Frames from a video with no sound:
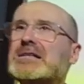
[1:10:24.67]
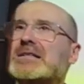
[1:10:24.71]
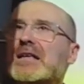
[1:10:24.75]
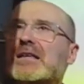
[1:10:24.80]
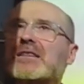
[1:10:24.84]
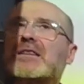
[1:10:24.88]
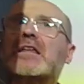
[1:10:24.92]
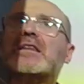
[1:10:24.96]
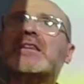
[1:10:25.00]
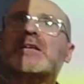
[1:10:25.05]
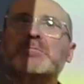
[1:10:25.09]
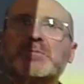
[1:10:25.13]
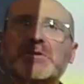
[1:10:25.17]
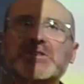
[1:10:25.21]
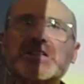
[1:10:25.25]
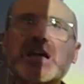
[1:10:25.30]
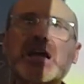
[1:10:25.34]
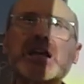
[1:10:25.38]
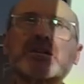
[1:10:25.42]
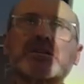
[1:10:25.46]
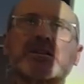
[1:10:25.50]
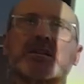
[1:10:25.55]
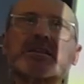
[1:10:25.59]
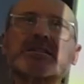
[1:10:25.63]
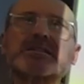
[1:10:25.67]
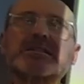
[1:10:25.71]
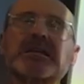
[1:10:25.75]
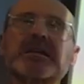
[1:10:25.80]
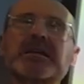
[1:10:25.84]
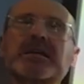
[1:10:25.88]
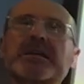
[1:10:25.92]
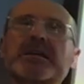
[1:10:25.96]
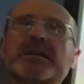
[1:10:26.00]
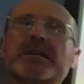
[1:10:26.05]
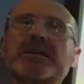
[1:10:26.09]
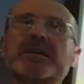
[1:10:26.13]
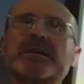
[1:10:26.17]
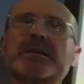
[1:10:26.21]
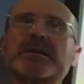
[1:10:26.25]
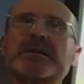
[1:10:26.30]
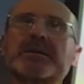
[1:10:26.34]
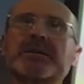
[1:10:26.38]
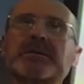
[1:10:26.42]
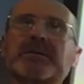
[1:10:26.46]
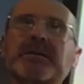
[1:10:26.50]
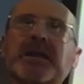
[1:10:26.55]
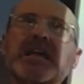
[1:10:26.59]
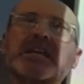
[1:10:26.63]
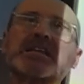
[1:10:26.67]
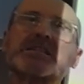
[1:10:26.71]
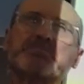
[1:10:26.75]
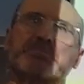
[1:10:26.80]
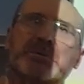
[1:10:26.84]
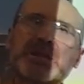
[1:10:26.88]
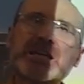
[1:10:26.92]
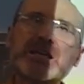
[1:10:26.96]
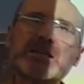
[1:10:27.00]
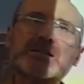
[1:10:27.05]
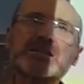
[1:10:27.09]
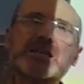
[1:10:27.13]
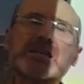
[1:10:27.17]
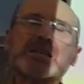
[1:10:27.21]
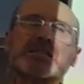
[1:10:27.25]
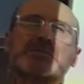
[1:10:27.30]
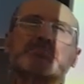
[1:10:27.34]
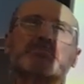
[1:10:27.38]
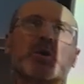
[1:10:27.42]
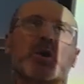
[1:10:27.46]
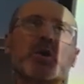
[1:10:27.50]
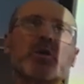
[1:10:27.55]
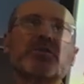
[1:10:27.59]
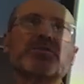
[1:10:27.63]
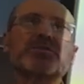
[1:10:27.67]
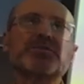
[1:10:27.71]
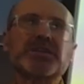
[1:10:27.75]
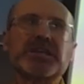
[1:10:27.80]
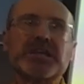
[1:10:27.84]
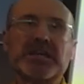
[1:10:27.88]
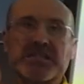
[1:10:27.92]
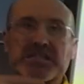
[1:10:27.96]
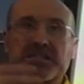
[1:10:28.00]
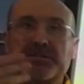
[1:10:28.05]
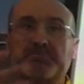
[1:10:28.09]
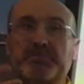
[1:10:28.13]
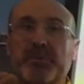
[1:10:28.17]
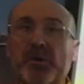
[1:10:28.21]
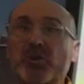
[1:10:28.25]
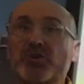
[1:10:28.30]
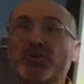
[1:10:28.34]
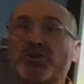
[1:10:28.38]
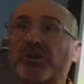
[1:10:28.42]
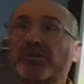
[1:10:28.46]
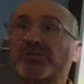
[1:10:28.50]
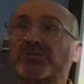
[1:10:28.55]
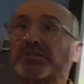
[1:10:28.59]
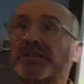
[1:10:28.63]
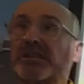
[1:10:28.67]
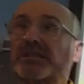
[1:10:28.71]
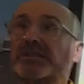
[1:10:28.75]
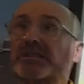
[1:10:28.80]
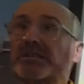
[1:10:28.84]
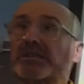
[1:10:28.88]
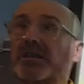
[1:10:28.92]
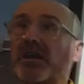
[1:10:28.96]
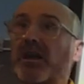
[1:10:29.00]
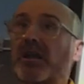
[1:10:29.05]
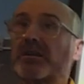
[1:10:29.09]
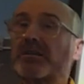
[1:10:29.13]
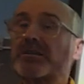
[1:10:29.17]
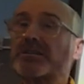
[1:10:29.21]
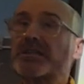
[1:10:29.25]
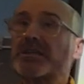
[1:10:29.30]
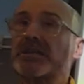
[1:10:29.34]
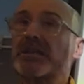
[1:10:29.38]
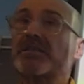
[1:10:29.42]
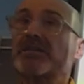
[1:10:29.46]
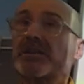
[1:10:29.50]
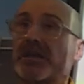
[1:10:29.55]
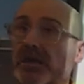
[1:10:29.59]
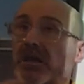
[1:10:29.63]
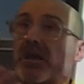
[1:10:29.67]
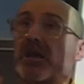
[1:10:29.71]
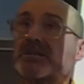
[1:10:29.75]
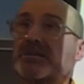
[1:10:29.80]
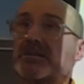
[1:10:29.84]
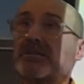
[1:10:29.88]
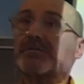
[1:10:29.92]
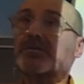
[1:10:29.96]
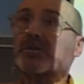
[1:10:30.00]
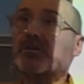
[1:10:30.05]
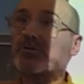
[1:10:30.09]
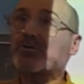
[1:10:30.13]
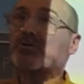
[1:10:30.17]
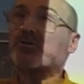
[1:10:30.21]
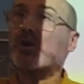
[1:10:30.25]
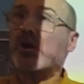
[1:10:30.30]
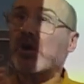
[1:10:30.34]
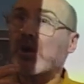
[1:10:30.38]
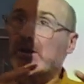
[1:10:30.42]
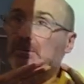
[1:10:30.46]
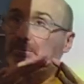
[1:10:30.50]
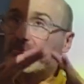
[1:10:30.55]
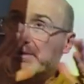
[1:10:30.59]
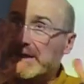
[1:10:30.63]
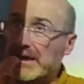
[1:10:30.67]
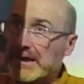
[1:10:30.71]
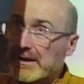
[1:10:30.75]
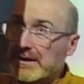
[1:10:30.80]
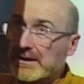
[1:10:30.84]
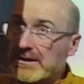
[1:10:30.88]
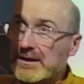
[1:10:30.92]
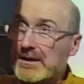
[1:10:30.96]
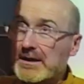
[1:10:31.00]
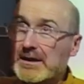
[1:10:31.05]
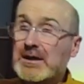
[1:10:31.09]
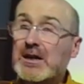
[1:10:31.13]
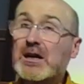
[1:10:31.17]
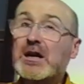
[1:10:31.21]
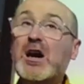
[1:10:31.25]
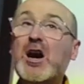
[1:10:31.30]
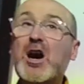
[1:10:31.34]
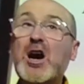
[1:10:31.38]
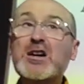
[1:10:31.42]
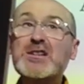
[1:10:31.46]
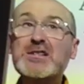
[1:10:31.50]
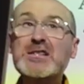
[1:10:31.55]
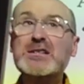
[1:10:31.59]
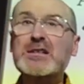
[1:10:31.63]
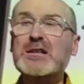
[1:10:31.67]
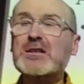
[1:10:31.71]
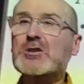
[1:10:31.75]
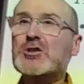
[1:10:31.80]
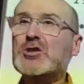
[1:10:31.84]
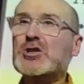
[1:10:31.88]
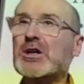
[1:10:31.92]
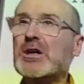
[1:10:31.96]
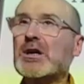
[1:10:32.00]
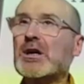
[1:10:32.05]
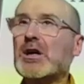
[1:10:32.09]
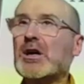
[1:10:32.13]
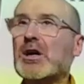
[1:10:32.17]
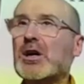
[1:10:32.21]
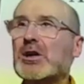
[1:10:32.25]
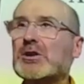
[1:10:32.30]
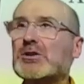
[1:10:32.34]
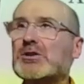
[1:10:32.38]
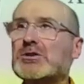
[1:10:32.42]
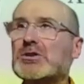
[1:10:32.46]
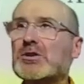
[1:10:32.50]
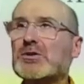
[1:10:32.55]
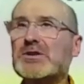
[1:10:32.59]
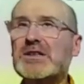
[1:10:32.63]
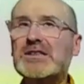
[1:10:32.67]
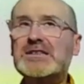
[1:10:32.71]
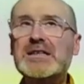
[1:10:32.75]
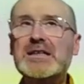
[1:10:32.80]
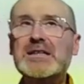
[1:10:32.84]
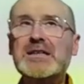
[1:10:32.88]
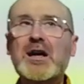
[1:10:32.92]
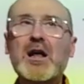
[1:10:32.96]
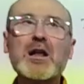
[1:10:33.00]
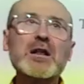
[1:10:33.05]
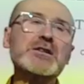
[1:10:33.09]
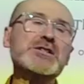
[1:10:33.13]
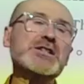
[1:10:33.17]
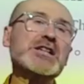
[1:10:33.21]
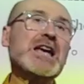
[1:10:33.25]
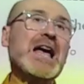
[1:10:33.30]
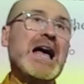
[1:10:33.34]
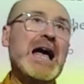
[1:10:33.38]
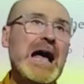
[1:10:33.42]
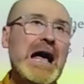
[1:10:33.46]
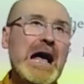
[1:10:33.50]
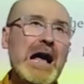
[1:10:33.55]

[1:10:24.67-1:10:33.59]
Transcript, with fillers: And then the protagonist experiences both the exposure to the technology and the loss of control being hostage to the technology.